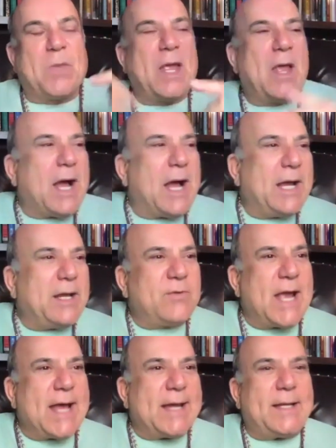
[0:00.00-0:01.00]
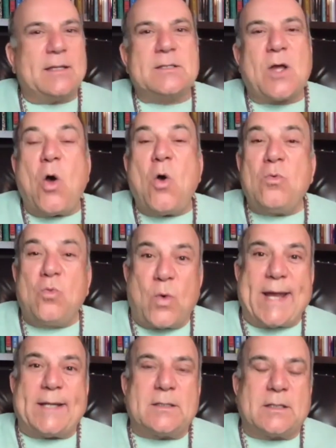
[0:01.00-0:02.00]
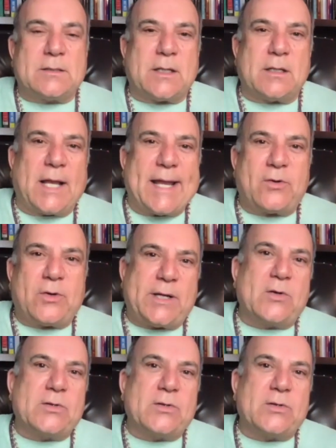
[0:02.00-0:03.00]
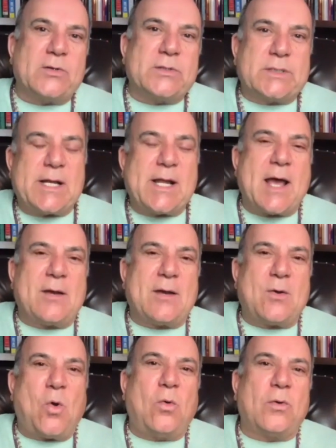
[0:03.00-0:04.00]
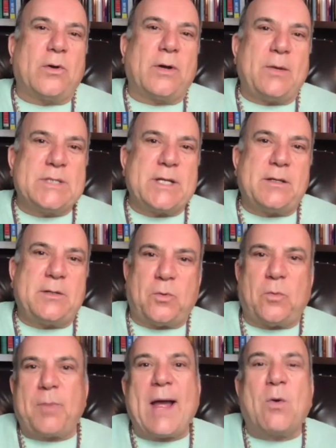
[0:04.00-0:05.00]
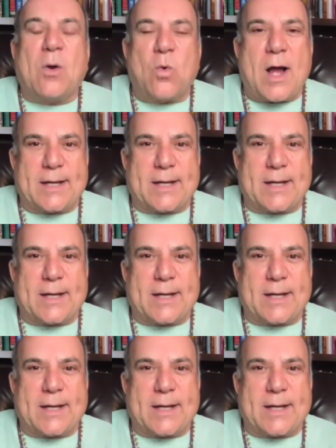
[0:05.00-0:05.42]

Right. I have got his own weights, because in later years, as he got older, he was into power walking.